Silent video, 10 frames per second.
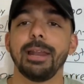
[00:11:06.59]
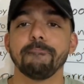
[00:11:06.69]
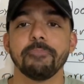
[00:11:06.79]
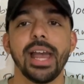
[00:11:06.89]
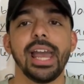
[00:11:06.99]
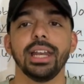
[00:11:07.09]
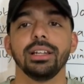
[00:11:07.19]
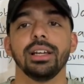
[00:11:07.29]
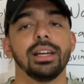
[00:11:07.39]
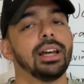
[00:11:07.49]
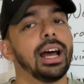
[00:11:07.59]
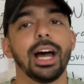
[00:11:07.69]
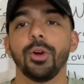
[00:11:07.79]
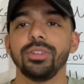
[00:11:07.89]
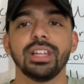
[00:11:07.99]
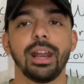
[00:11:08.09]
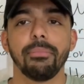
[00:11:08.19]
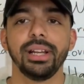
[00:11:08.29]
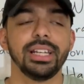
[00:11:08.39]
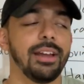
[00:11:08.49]
And man, I know he's not a
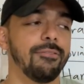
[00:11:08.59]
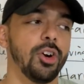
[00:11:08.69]
big name,